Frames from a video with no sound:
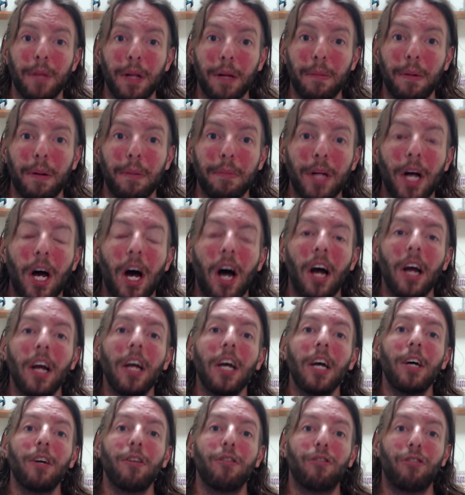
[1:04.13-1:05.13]
blah, blah, blah.
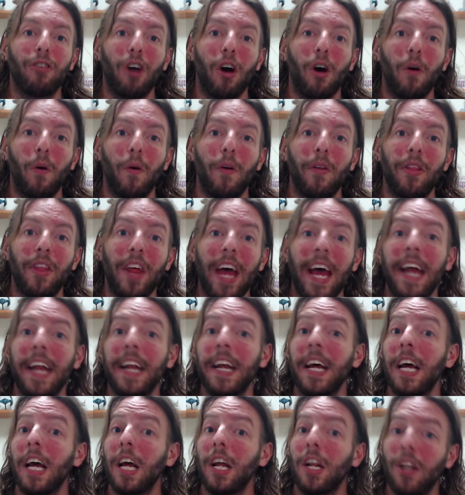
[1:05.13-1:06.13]
So
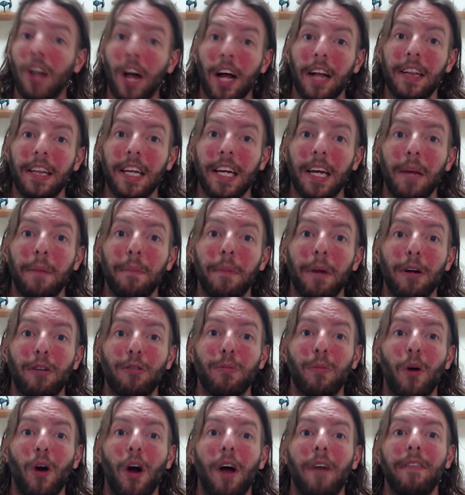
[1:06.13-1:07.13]
then, not thinking
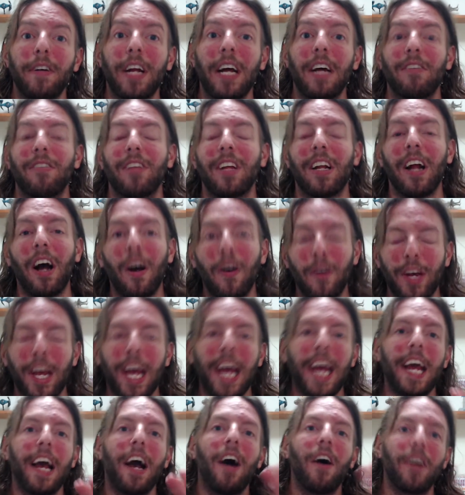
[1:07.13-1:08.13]
much more of it, I said,
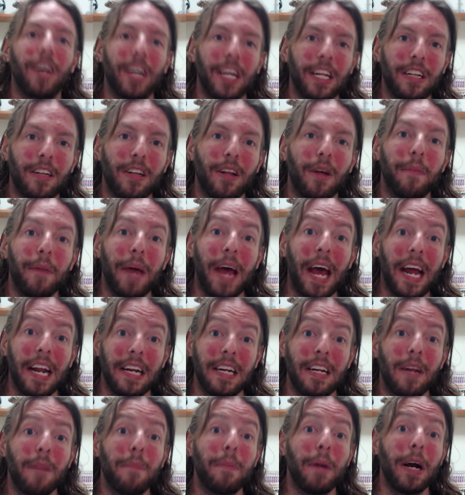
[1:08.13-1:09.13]
okay, I'll get them
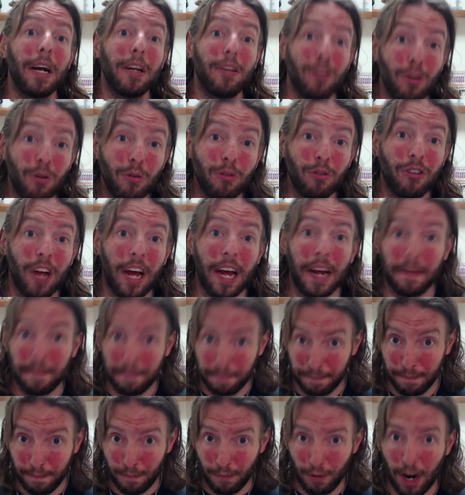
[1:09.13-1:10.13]
edited by Tuesday,
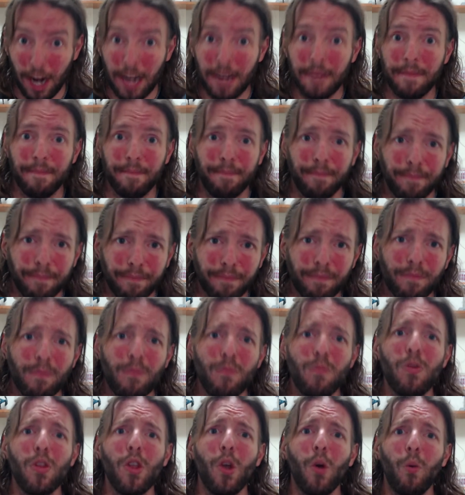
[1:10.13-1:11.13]
right?
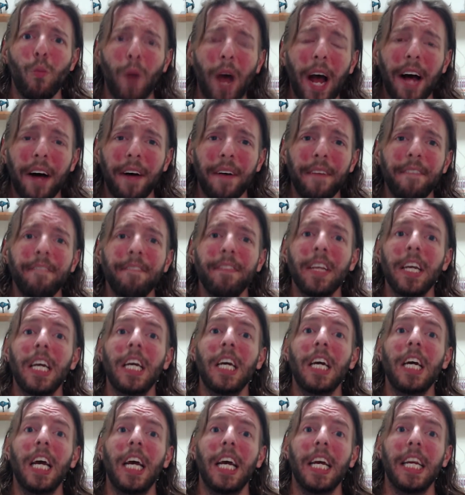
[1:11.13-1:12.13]
Well,
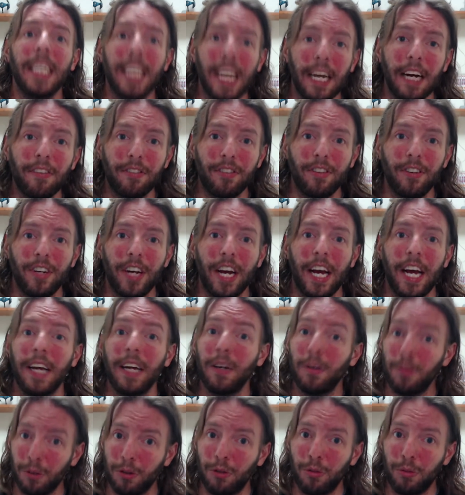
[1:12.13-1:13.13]

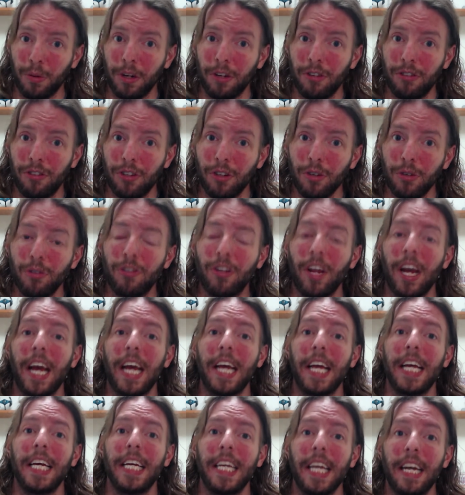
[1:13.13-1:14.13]
yesterday, which was
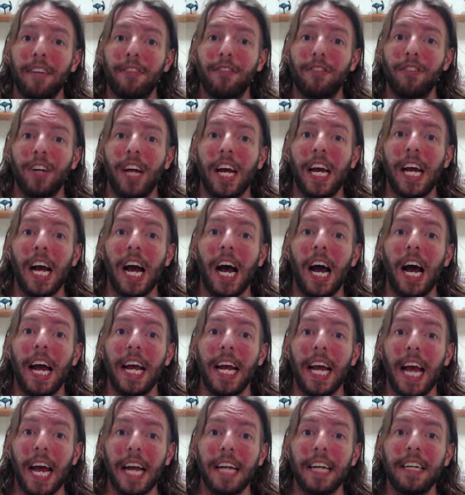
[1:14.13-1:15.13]
Tuesday, yesterday
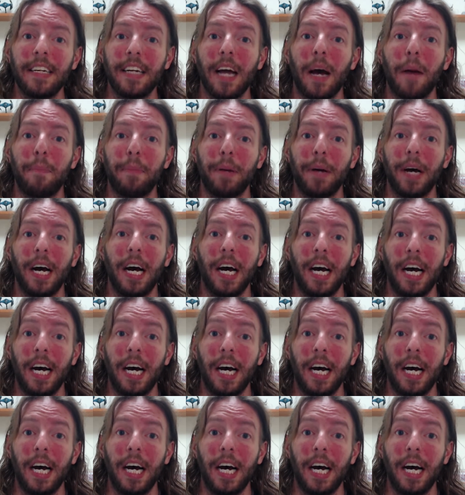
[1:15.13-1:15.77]
I ended up